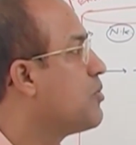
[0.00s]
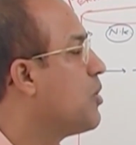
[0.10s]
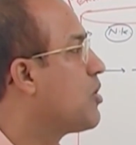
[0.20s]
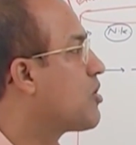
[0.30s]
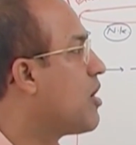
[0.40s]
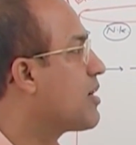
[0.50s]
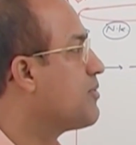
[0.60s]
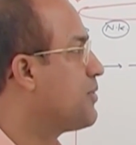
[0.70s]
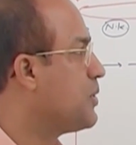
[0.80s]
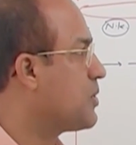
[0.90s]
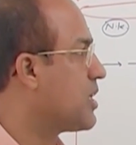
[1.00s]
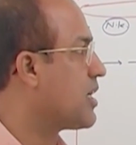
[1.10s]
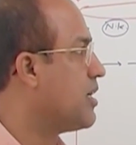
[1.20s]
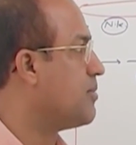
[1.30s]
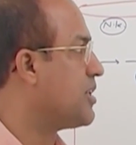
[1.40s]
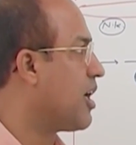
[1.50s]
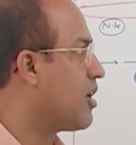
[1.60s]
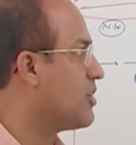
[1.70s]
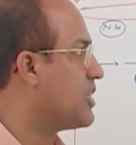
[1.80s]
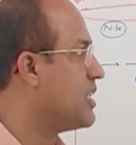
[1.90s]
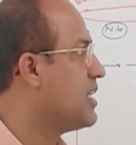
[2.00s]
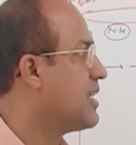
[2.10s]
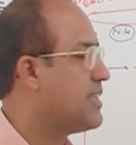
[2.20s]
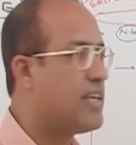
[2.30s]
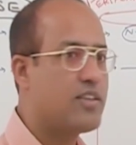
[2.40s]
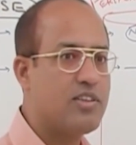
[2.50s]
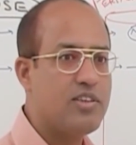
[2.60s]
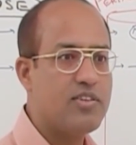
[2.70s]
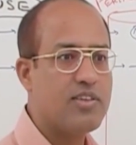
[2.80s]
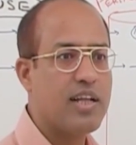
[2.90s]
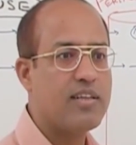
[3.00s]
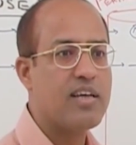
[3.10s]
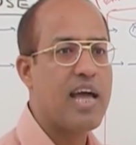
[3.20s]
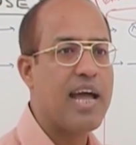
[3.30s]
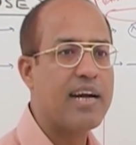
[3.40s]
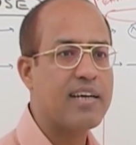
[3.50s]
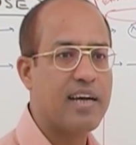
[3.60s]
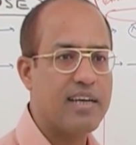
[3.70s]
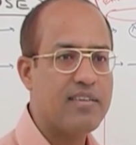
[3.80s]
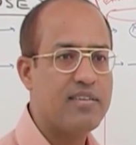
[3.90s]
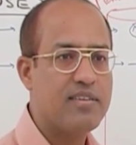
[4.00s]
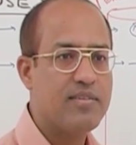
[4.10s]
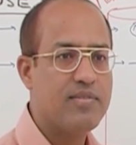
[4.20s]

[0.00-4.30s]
we will talk in future in immunology that these cells act as,